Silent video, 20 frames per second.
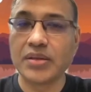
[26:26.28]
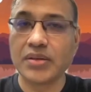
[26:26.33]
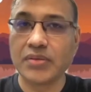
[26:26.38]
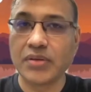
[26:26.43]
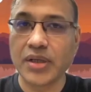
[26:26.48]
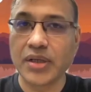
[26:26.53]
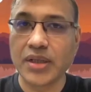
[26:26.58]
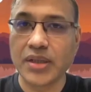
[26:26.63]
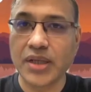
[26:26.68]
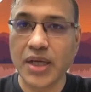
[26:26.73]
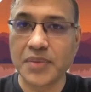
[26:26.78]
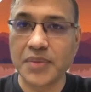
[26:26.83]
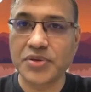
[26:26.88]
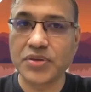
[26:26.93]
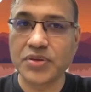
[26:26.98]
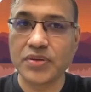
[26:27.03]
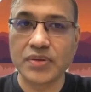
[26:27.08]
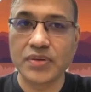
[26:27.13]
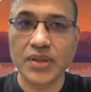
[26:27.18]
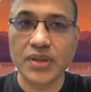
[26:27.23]
right,
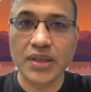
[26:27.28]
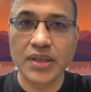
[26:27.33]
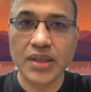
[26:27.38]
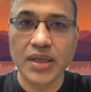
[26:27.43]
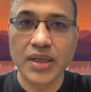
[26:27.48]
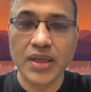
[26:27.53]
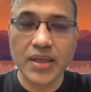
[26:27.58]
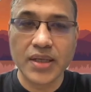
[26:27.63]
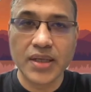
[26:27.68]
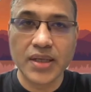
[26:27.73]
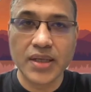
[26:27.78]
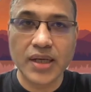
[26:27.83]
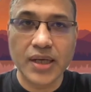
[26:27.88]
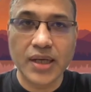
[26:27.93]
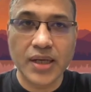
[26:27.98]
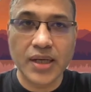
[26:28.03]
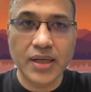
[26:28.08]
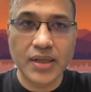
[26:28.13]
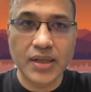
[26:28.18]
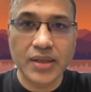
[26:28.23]
absolutely.
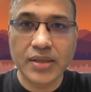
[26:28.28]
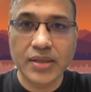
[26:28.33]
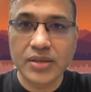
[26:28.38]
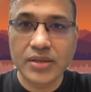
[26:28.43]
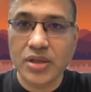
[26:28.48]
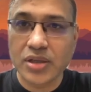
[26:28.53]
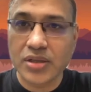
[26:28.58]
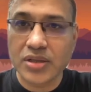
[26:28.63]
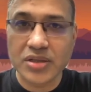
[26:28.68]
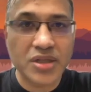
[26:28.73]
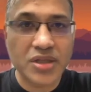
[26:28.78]
Dr.